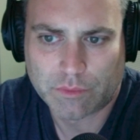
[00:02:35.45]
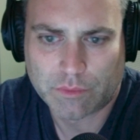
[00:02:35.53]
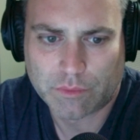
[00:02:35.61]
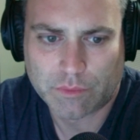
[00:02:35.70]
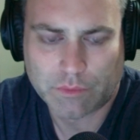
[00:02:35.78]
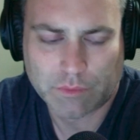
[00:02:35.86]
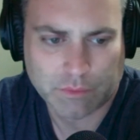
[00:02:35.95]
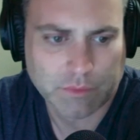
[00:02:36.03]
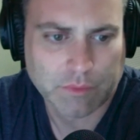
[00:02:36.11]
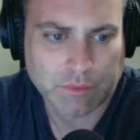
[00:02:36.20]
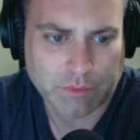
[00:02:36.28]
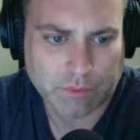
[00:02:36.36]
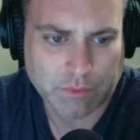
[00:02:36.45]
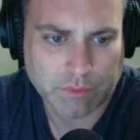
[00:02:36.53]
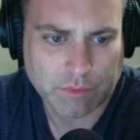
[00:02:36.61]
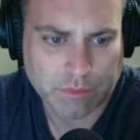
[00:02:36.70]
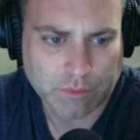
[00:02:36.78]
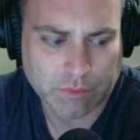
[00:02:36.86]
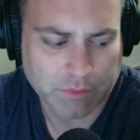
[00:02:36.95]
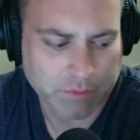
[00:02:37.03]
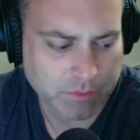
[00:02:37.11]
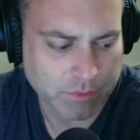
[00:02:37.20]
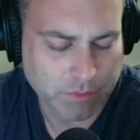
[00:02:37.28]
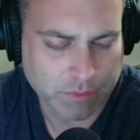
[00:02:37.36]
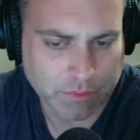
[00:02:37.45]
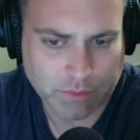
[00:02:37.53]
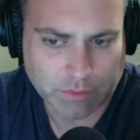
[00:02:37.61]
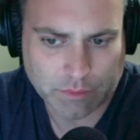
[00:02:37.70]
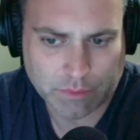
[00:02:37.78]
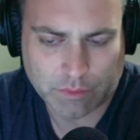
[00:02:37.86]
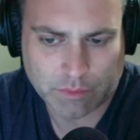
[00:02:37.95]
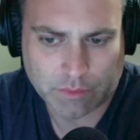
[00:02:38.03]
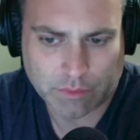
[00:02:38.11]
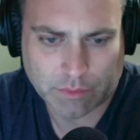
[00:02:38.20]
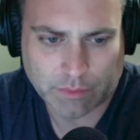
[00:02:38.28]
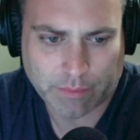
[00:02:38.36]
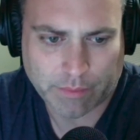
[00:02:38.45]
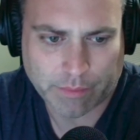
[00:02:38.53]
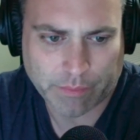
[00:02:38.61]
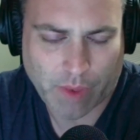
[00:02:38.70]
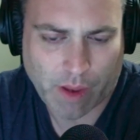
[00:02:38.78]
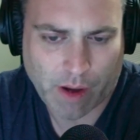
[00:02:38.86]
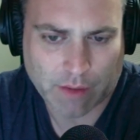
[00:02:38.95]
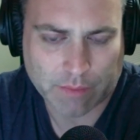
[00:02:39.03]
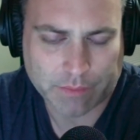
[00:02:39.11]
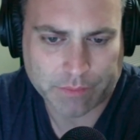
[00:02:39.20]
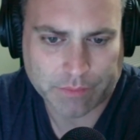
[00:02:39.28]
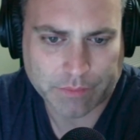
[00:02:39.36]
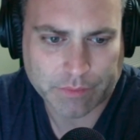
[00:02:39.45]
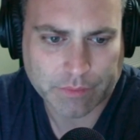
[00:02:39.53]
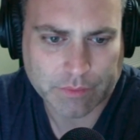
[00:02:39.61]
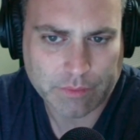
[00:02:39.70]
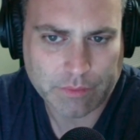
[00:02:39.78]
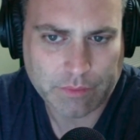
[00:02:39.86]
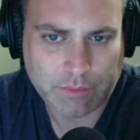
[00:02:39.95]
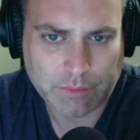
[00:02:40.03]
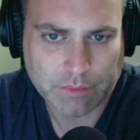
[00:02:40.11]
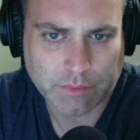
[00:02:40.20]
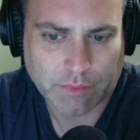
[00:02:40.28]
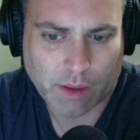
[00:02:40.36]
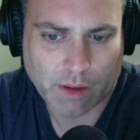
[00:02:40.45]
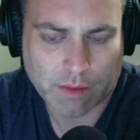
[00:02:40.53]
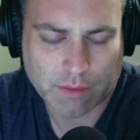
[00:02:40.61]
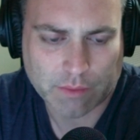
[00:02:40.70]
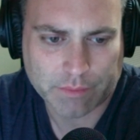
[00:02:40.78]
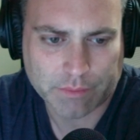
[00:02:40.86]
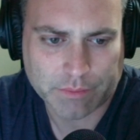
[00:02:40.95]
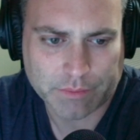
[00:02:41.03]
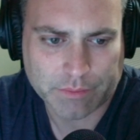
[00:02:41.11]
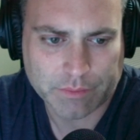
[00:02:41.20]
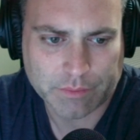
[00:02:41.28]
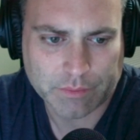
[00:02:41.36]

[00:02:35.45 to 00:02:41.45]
[no speech]